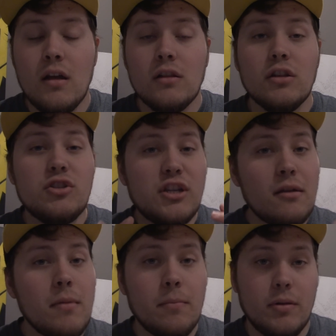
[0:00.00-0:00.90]

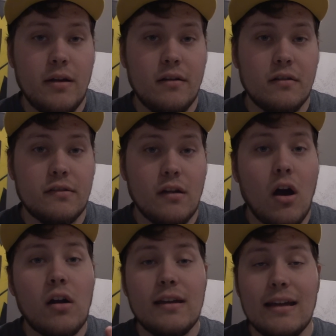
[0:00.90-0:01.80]
Legitimate players
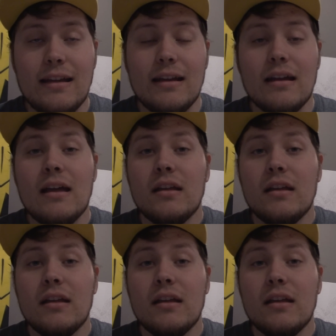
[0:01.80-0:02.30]
are getting